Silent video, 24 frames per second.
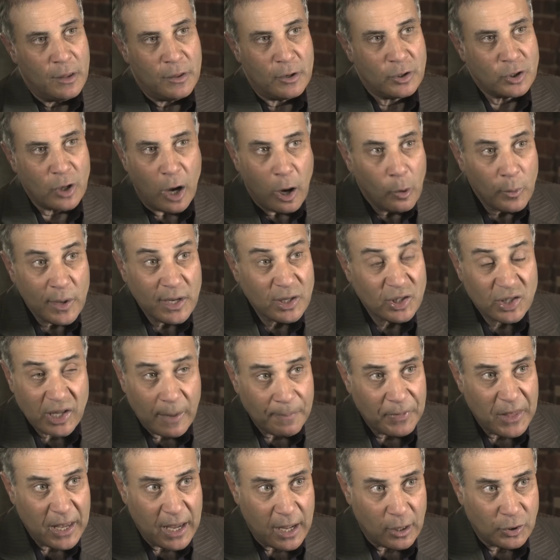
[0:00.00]
There's always
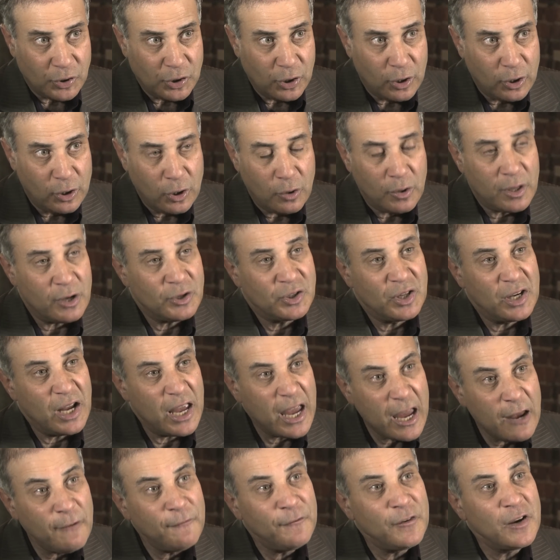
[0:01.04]
something else you could do. There's an
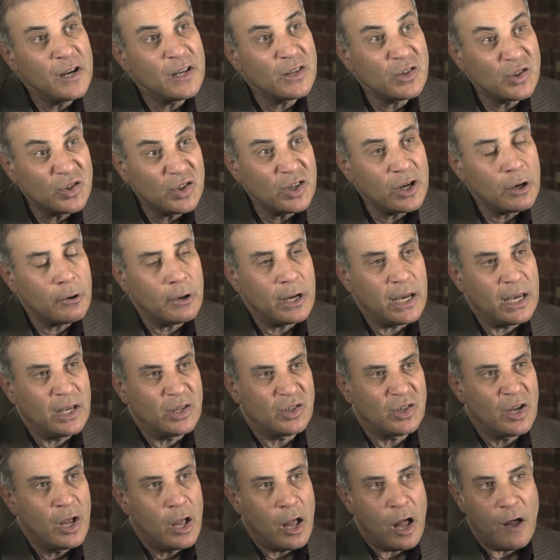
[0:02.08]
infinite
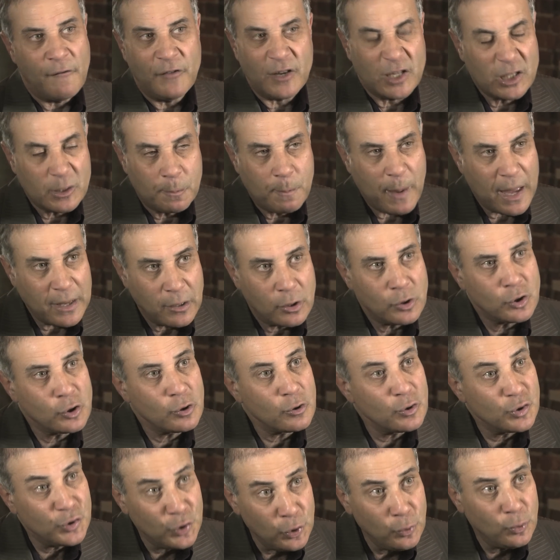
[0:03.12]
series of
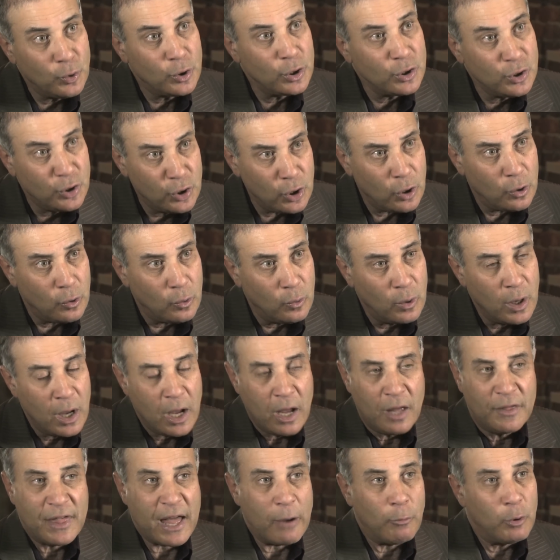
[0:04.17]
expenditures you could do
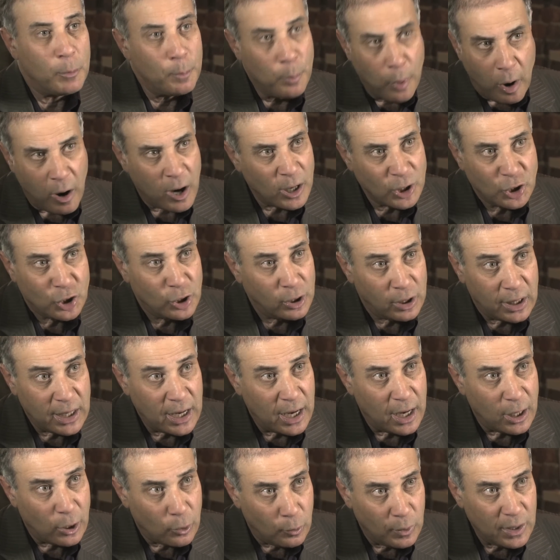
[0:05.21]
that would marginally
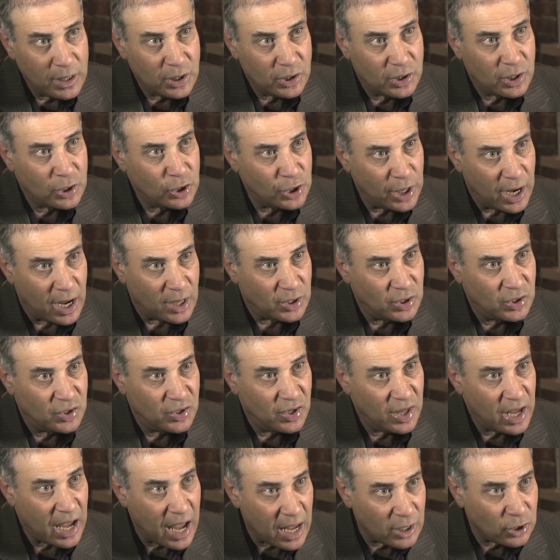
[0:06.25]
increase the chances
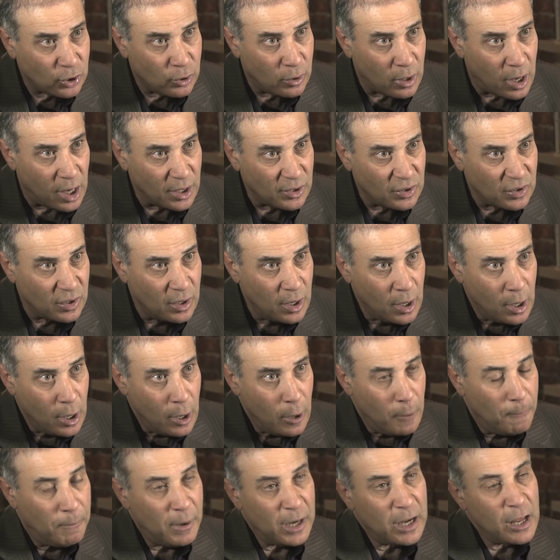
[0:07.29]
of the astronauts.
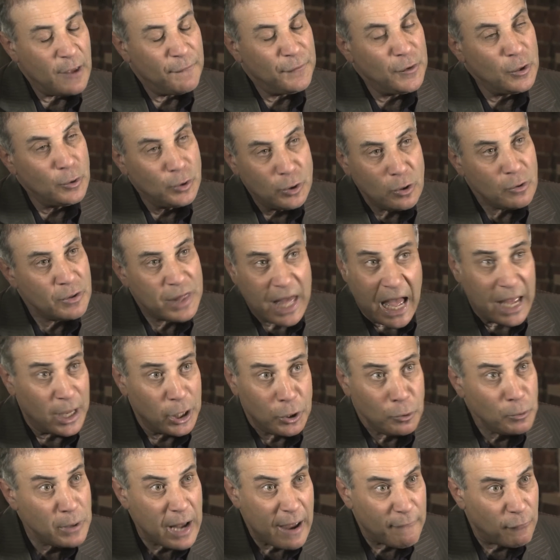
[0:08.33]
But if you do that,
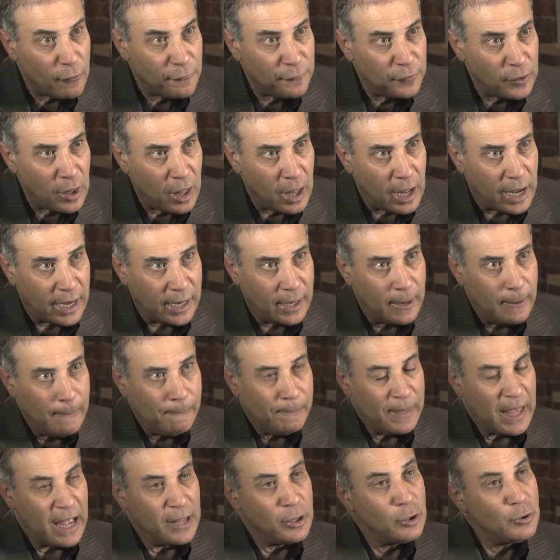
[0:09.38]
you never fly.
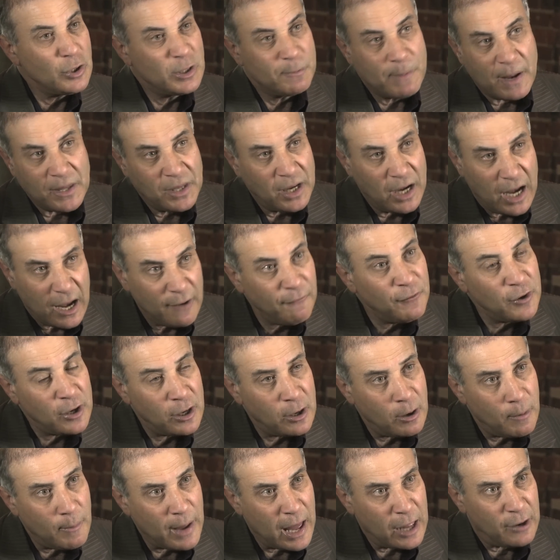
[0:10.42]
And you spend an
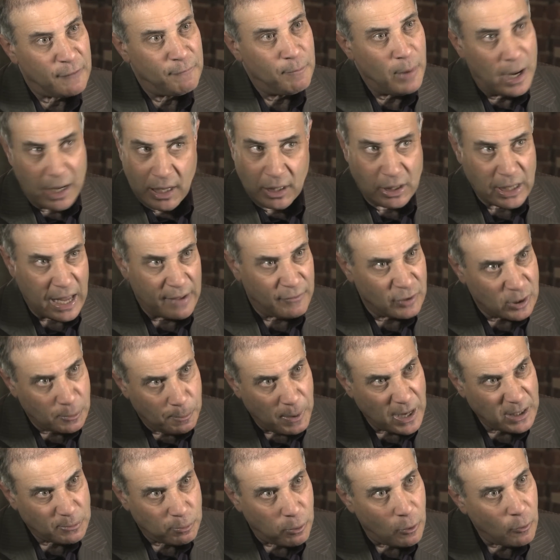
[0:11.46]
infinite amount of money to have a
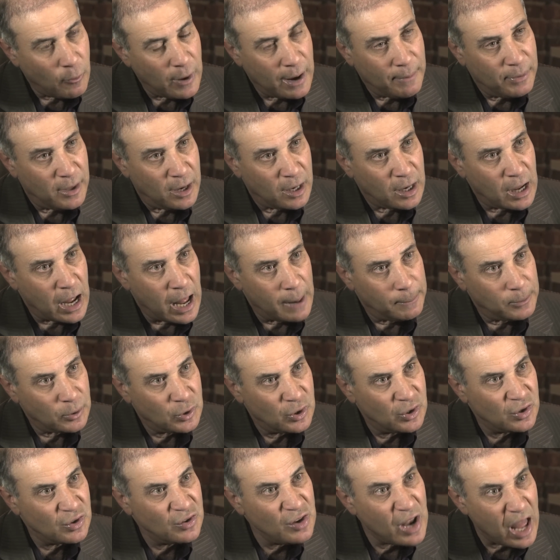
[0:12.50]
space program that
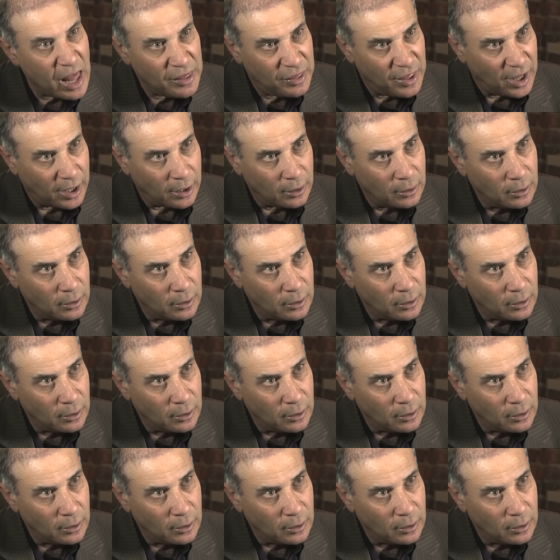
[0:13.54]
accomplishes nothing.